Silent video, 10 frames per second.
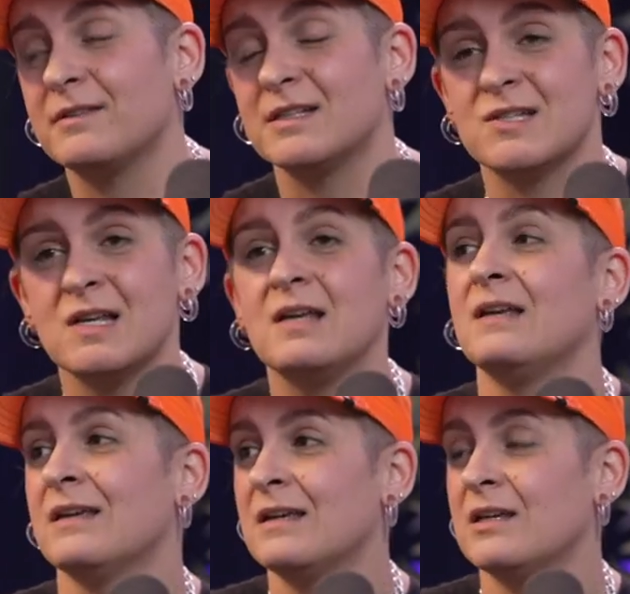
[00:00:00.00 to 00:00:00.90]
That's,
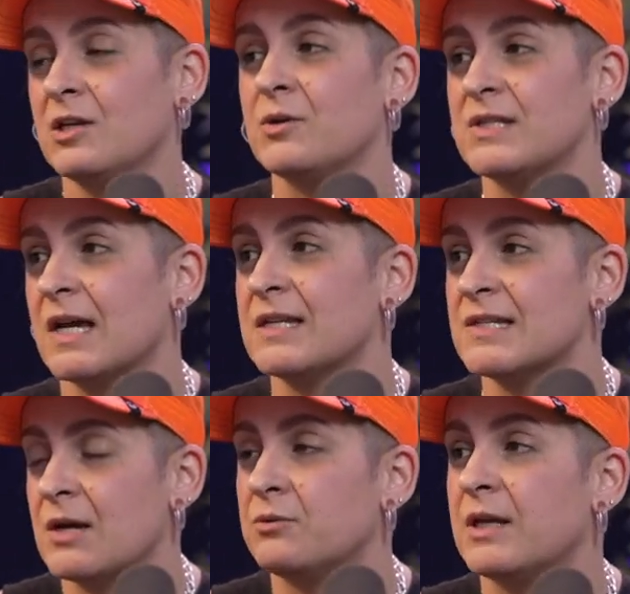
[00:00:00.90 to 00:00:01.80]
you know, he's kind of
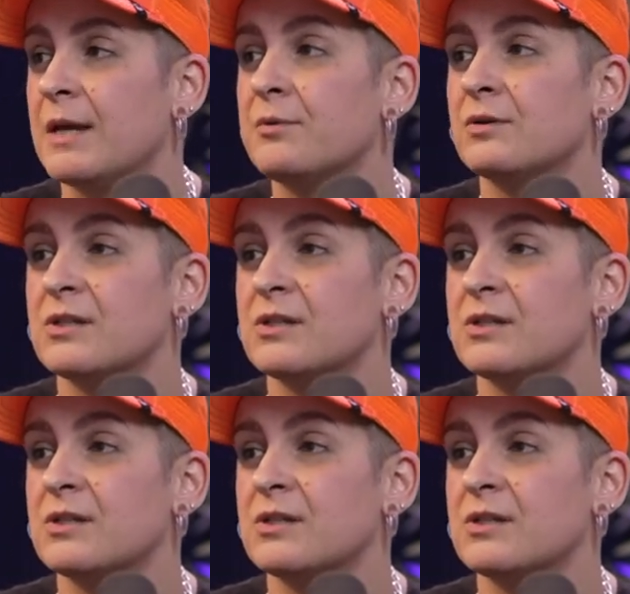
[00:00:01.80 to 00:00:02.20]
scouting the neighborhood